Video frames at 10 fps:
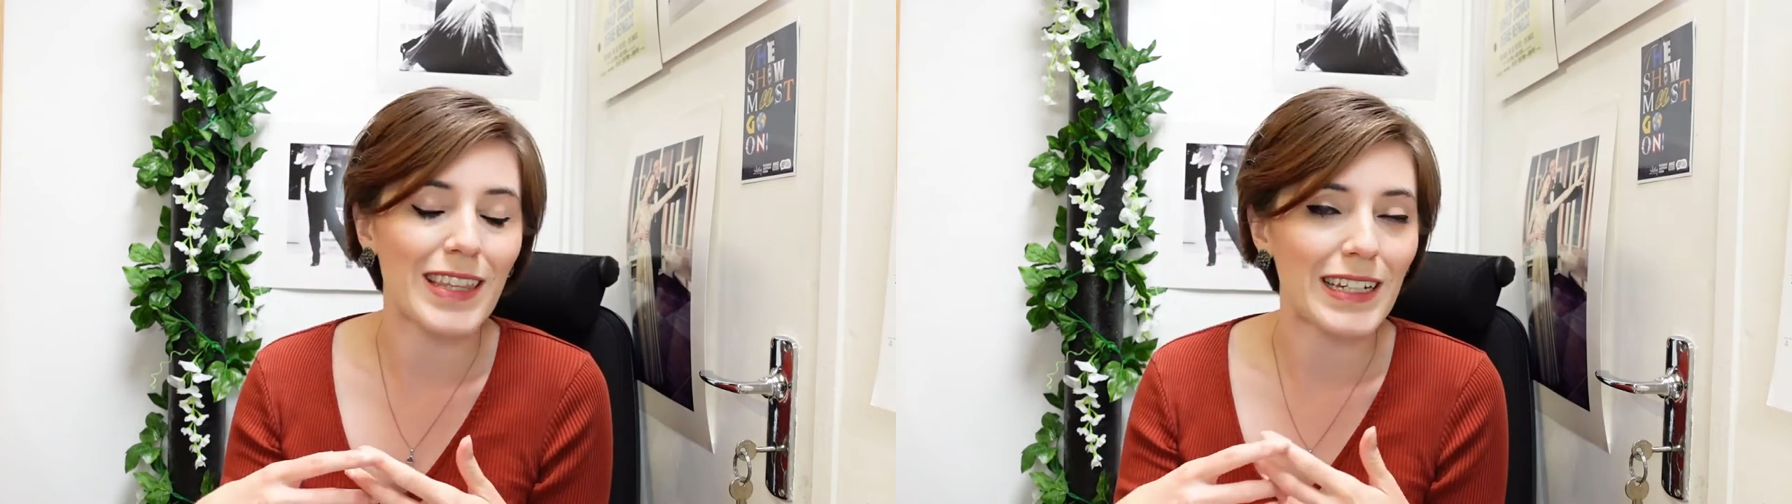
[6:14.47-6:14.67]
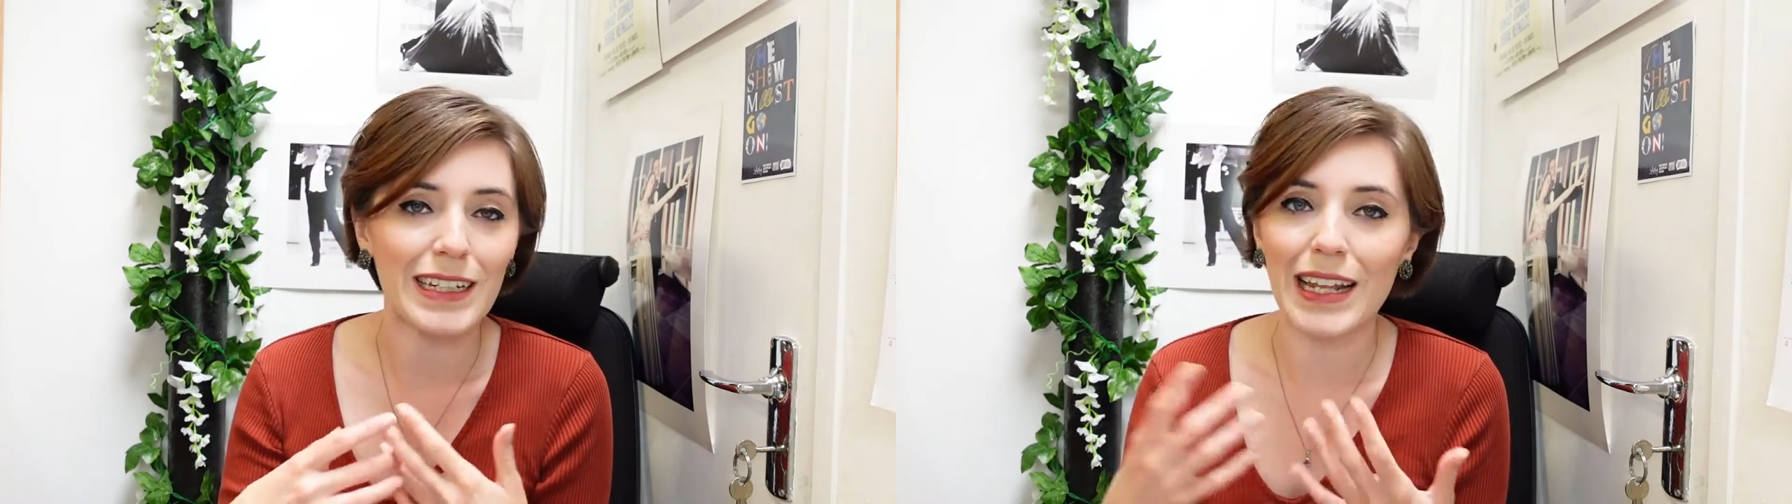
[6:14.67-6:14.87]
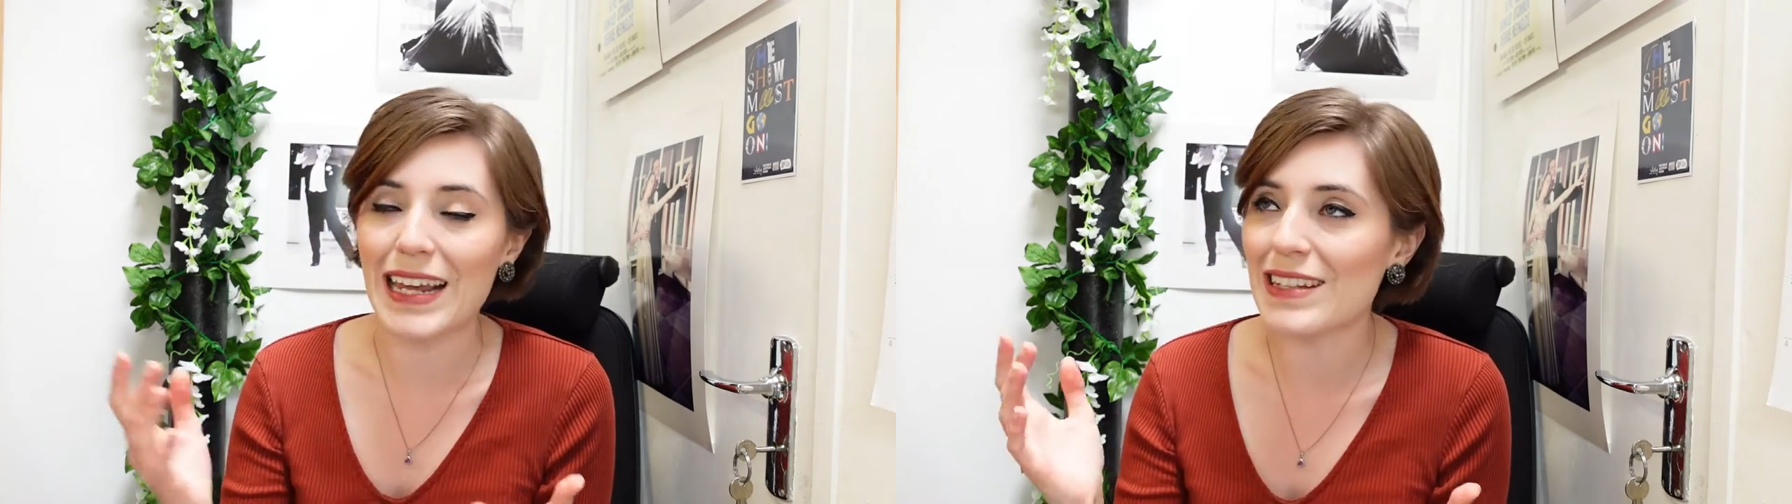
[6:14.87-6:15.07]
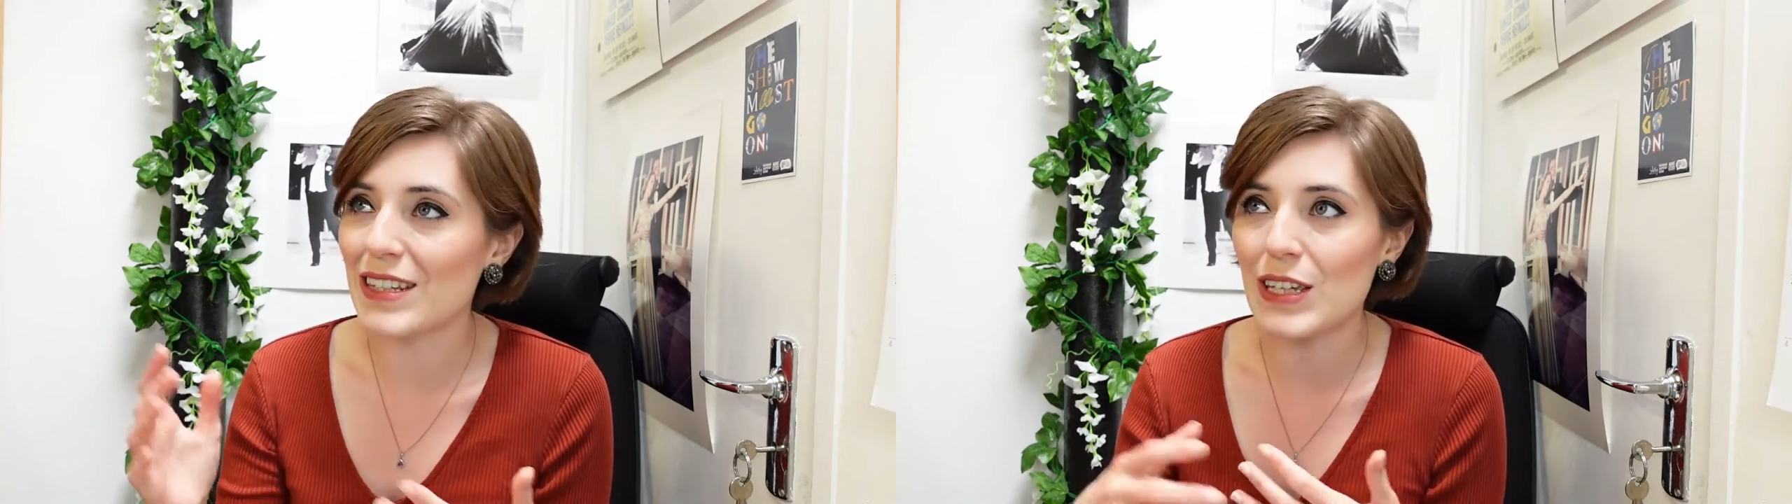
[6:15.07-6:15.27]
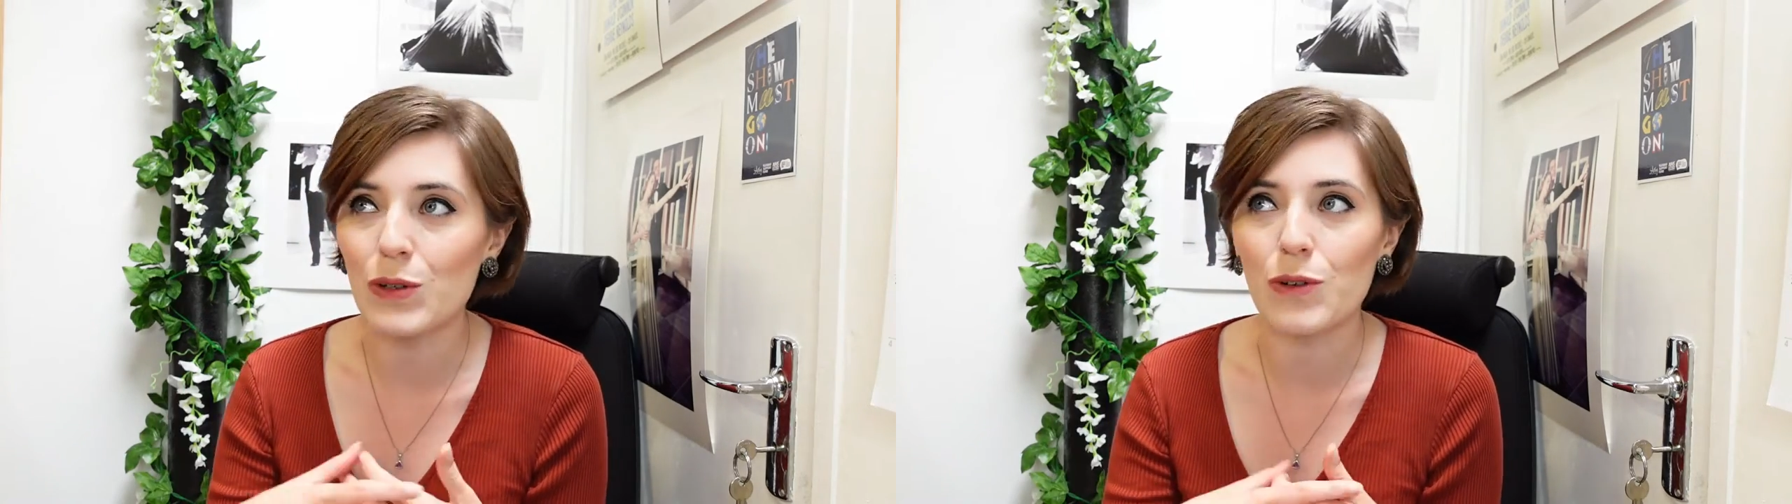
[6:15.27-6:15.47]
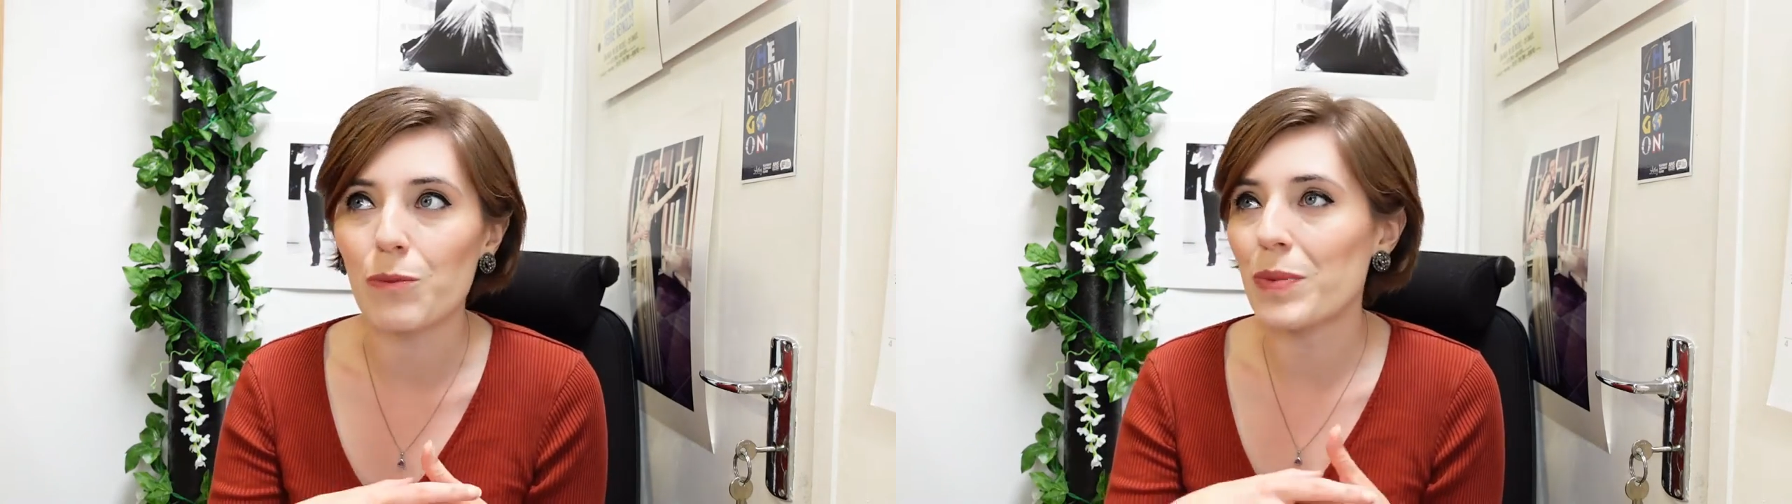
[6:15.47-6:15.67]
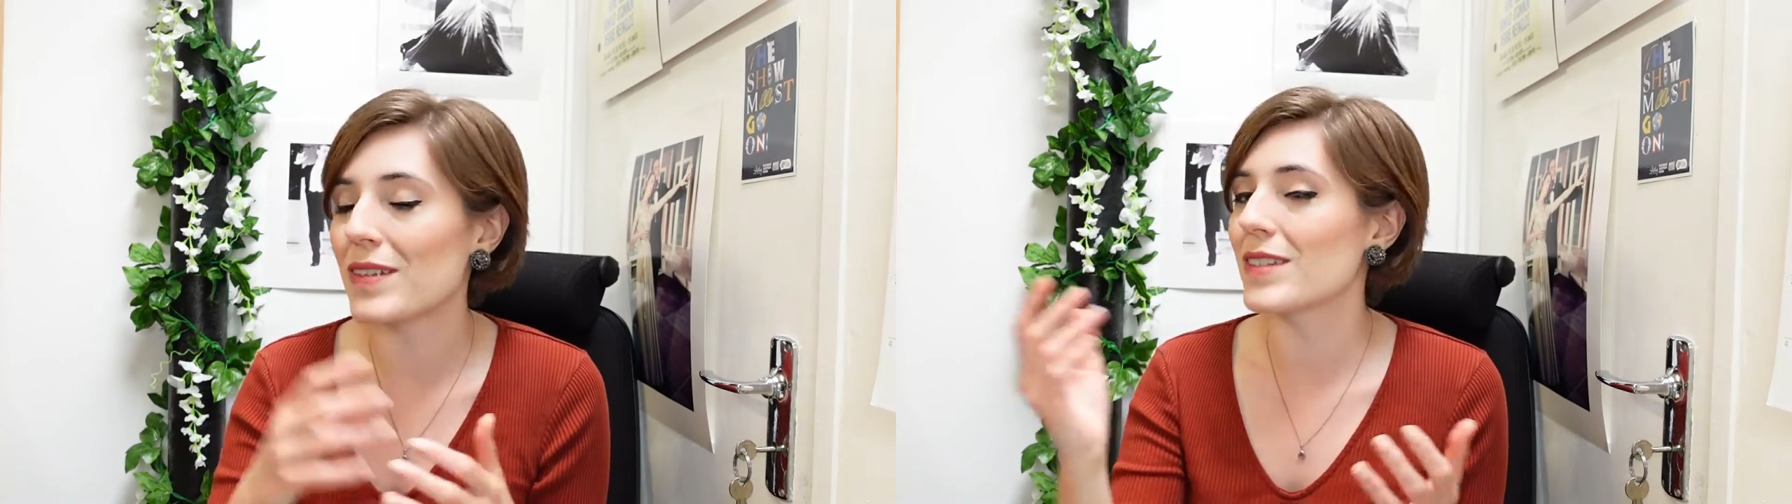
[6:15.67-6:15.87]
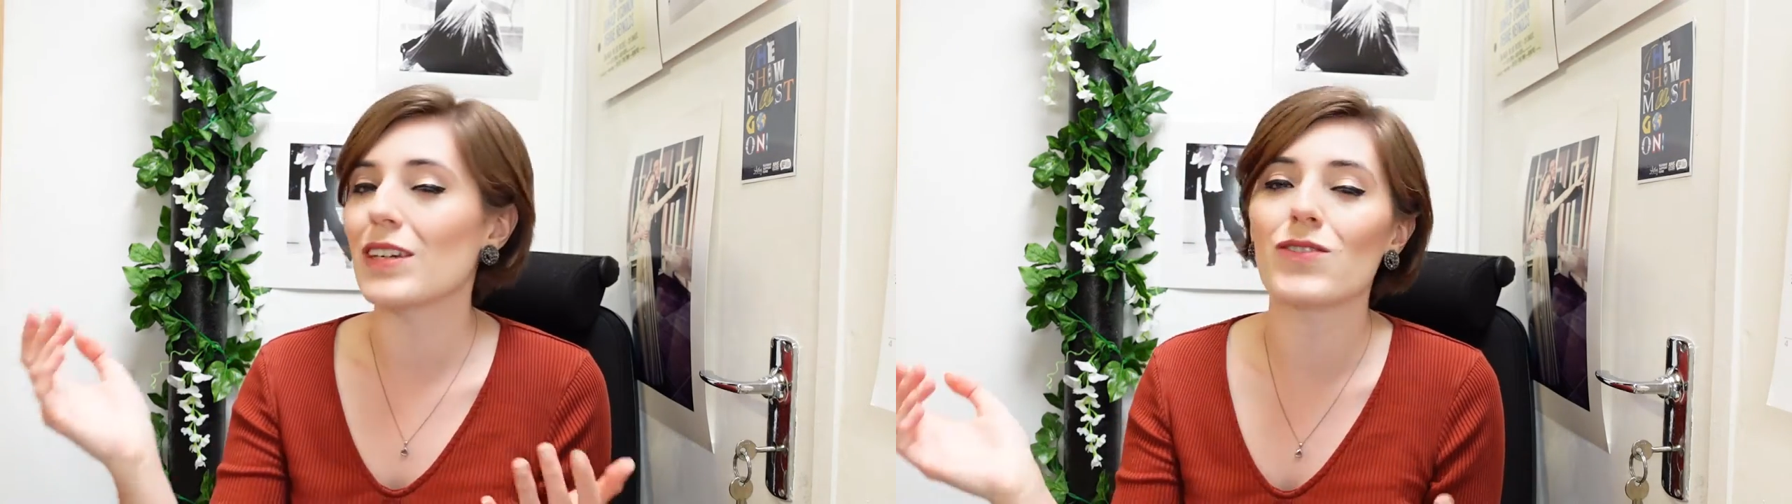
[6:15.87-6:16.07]
that are lazy or
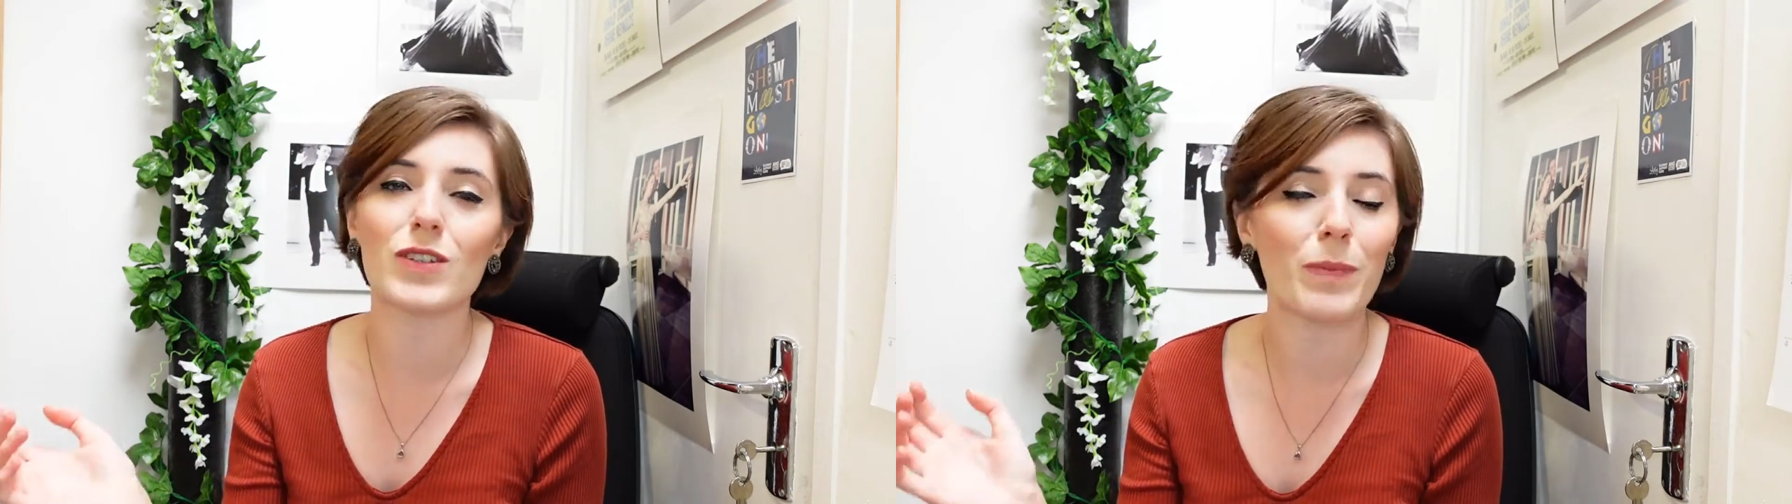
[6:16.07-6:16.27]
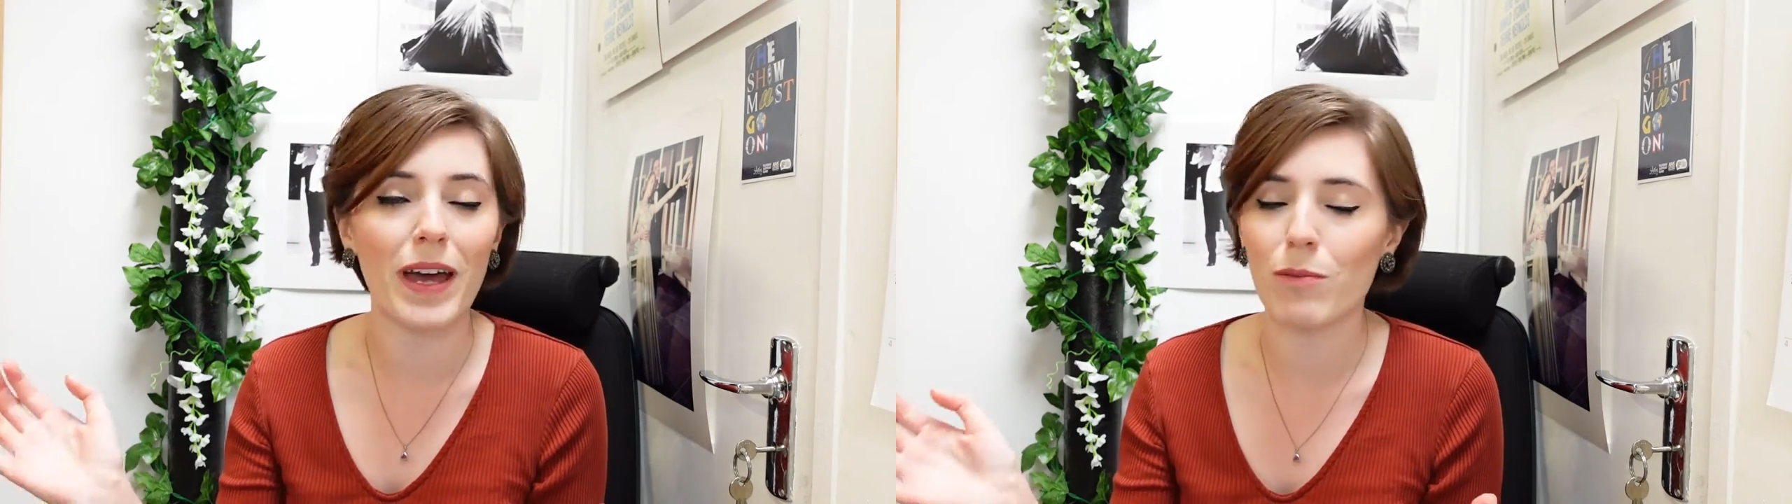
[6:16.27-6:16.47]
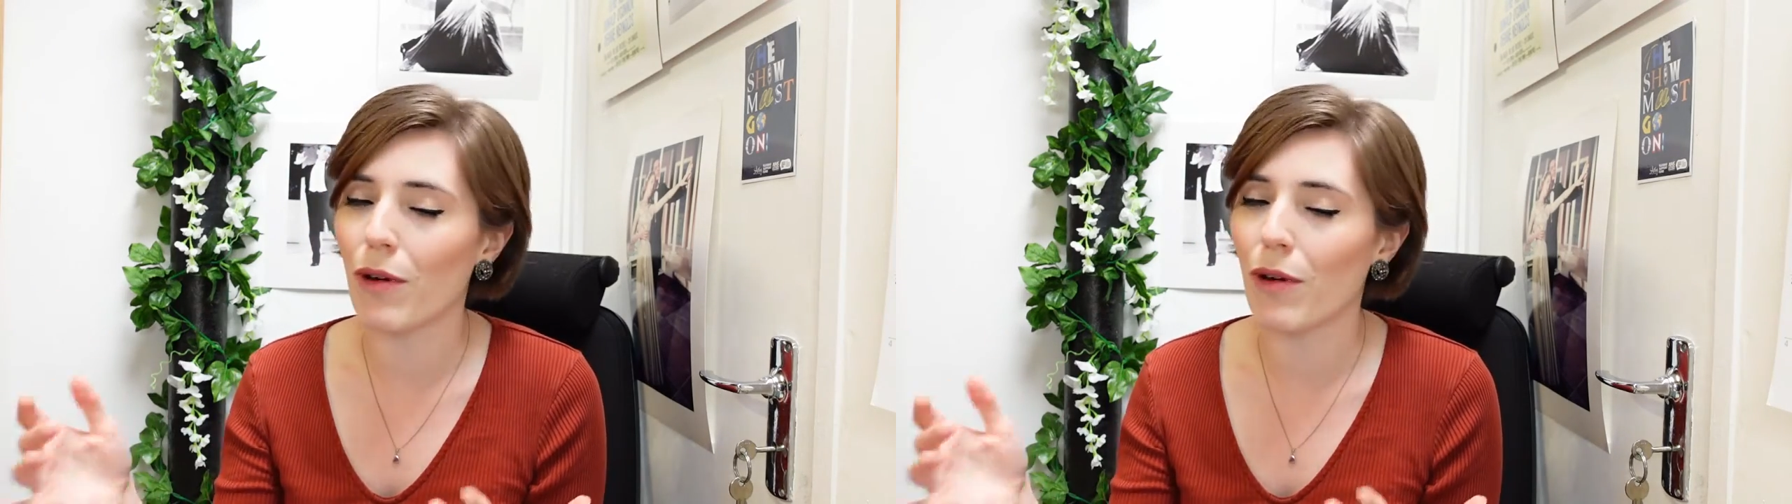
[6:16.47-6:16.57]
perceived as bad